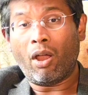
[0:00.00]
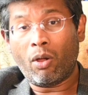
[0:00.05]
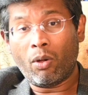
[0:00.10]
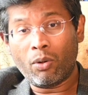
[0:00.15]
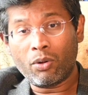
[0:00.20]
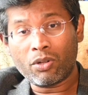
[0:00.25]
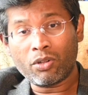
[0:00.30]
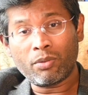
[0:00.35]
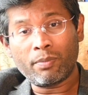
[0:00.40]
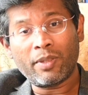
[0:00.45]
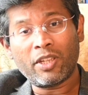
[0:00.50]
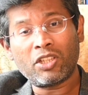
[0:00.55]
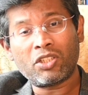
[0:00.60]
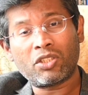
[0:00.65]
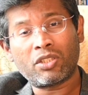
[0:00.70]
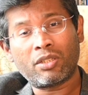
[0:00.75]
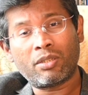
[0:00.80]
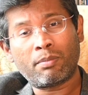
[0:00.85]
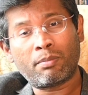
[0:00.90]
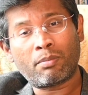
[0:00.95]

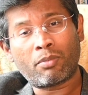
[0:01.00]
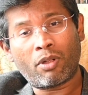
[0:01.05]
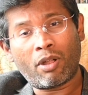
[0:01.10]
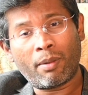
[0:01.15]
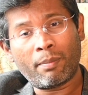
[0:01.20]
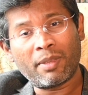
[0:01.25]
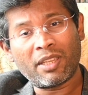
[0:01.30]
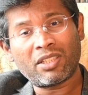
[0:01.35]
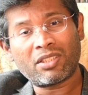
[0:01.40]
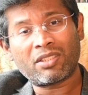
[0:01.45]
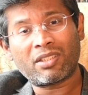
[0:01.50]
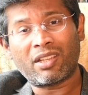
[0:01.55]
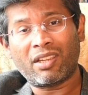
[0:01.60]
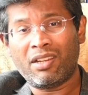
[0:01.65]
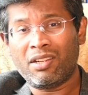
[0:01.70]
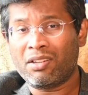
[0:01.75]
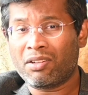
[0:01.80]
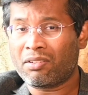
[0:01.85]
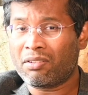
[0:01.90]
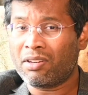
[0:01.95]
Automation promised
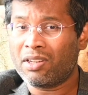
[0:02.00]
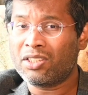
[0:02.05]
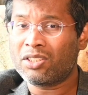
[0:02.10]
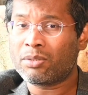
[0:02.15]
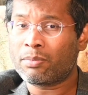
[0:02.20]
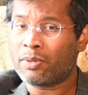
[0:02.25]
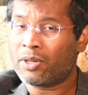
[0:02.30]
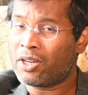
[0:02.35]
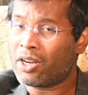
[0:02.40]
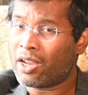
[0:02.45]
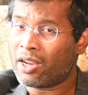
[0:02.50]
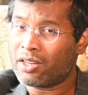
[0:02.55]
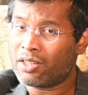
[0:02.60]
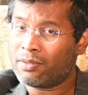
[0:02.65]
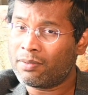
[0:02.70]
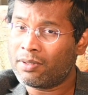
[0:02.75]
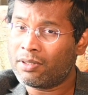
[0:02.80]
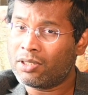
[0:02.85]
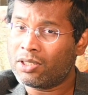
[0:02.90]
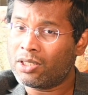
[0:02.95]
increased
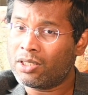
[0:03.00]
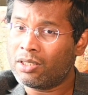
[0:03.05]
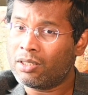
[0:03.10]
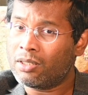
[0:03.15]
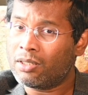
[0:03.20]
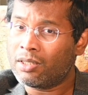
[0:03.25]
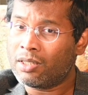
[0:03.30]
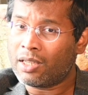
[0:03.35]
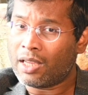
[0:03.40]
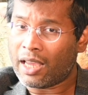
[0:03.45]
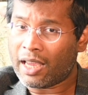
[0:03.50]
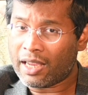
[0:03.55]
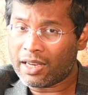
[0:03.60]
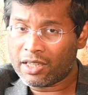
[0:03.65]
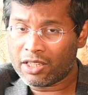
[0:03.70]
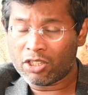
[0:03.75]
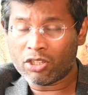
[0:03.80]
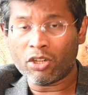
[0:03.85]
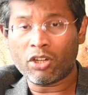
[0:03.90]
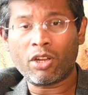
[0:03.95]
productivity and
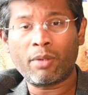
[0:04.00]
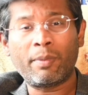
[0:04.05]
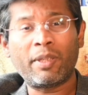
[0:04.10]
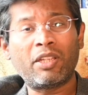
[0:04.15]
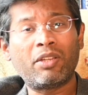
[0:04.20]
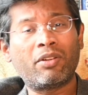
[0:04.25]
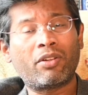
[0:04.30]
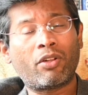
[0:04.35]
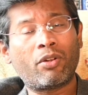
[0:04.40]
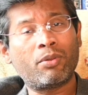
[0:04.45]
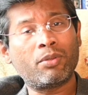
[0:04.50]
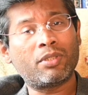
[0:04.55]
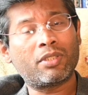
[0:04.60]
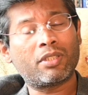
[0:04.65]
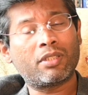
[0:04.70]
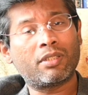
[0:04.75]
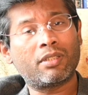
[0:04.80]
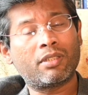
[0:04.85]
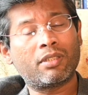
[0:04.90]
economic growth,